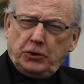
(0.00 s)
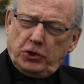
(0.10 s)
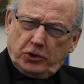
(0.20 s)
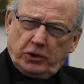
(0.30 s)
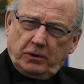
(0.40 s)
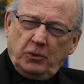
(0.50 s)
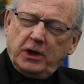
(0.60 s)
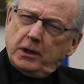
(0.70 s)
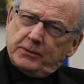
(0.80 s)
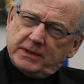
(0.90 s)
You know,
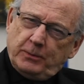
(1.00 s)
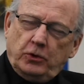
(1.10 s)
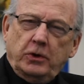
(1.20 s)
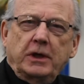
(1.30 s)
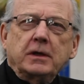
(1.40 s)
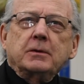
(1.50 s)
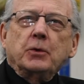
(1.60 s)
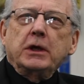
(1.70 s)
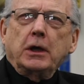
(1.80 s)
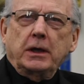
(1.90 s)
when I was a boy,
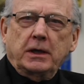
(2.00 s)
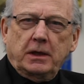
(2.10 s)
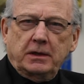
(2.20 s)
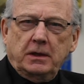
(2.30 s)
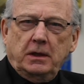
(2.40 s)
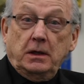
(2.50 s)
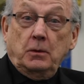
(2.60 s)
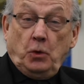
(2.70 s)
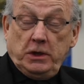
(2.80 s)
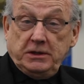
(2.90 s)
we had
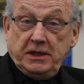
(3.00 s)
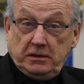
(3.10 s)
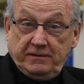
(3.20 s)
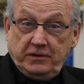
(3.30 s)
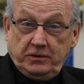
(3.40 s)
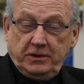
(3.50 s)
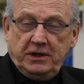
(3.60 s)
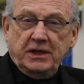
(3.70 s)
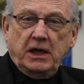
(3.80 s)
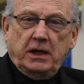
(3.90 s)
one telephone
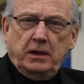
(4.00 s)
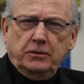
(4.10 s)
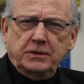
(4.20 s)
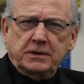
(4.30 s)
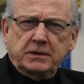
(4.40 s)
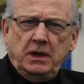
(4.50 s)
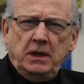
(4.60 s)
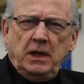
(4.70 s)
in the house,